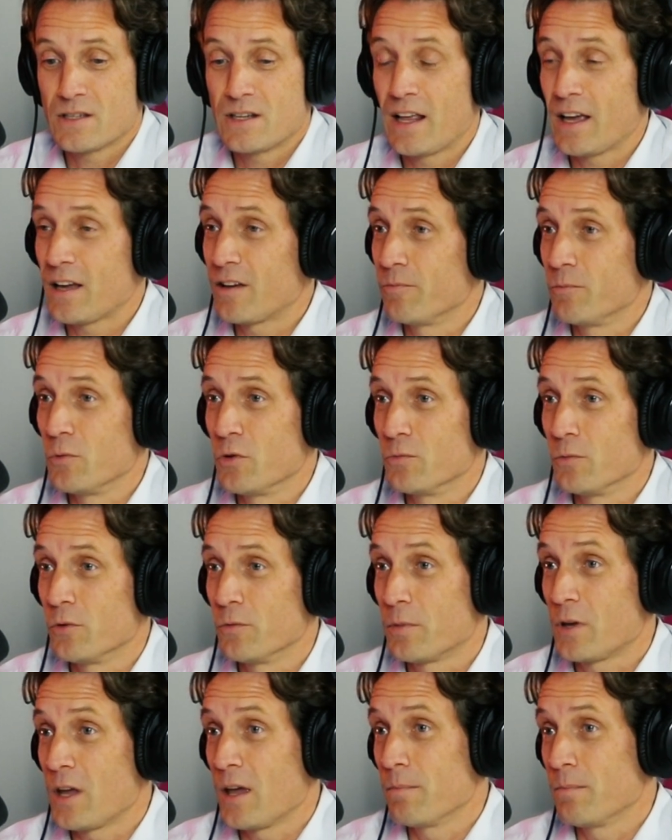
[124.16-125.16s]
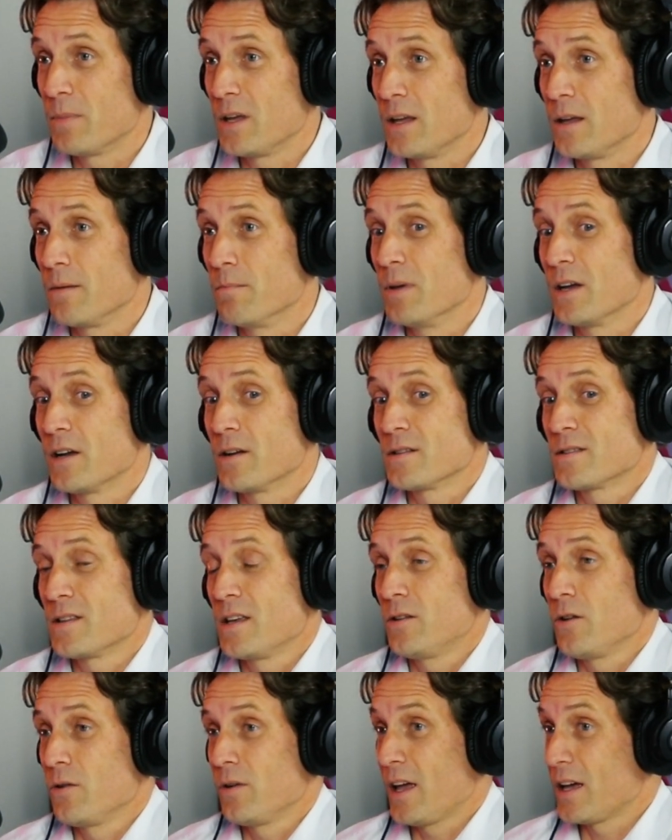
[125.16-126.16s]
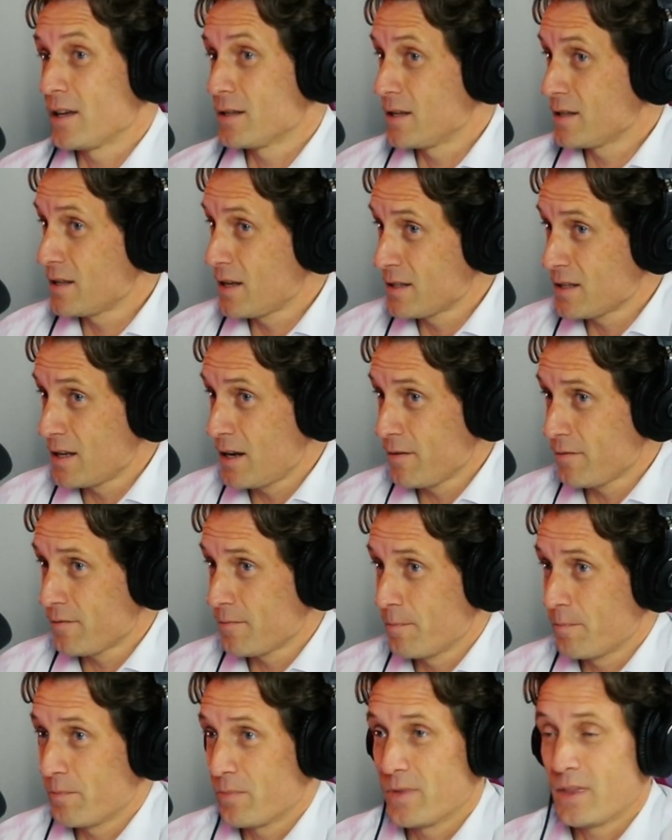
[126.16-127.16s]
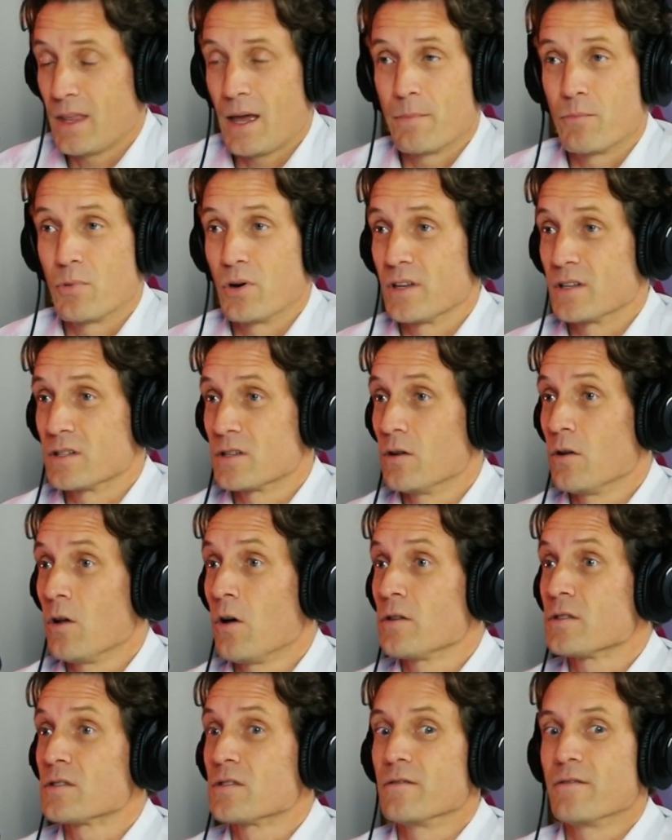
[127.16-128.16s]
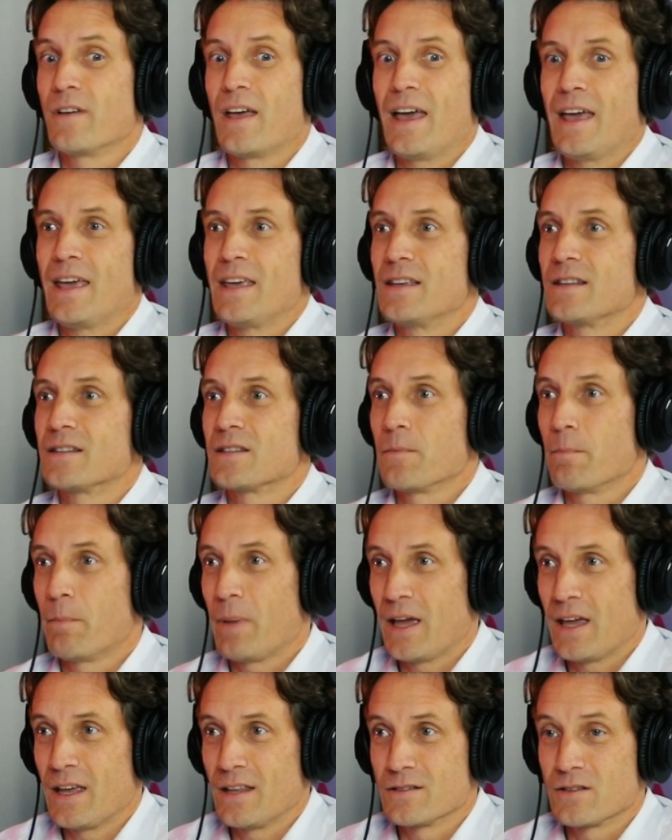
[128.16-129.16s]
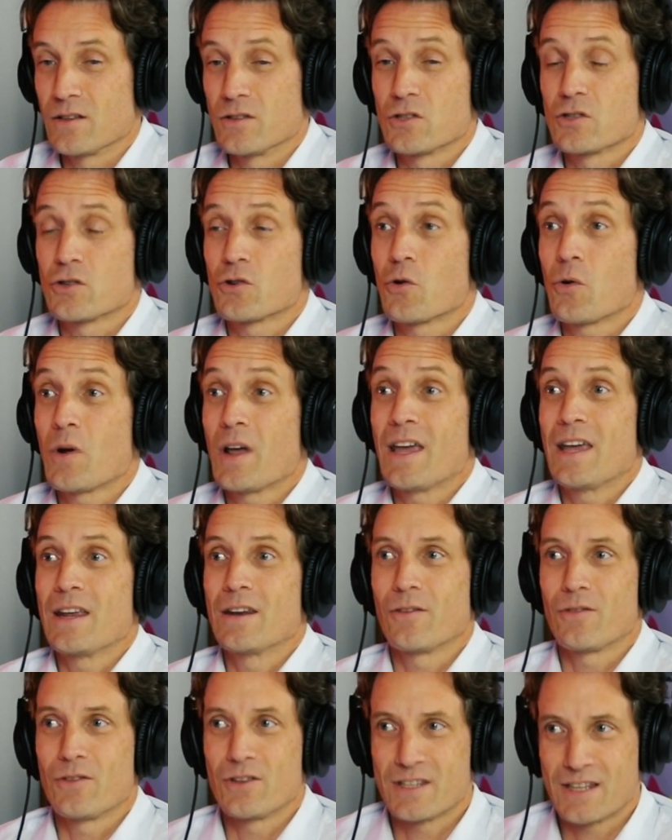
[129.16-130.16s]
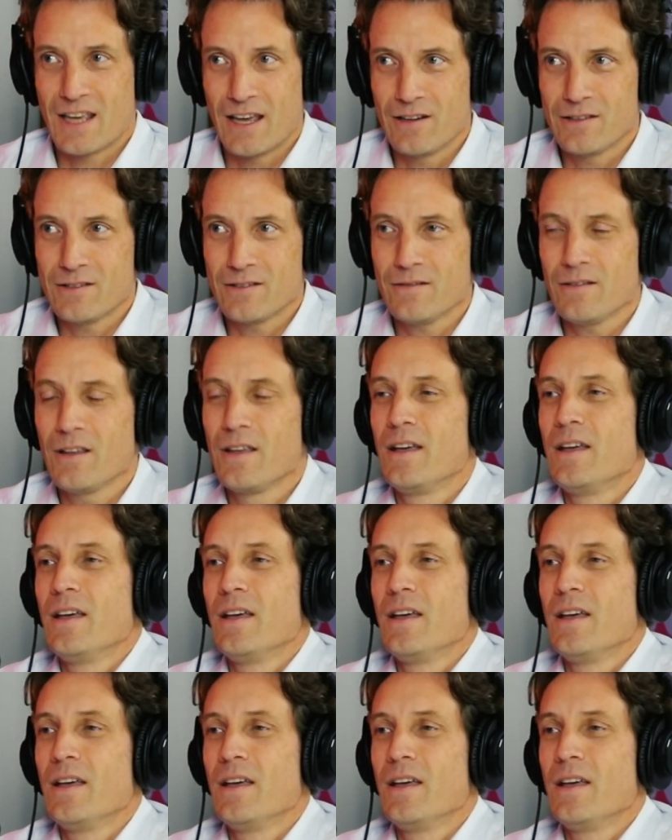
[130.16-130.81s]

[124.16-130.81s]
lack of movement can be because they don't exercise enough. That brings lots of aches and pains and strain on the skeleton.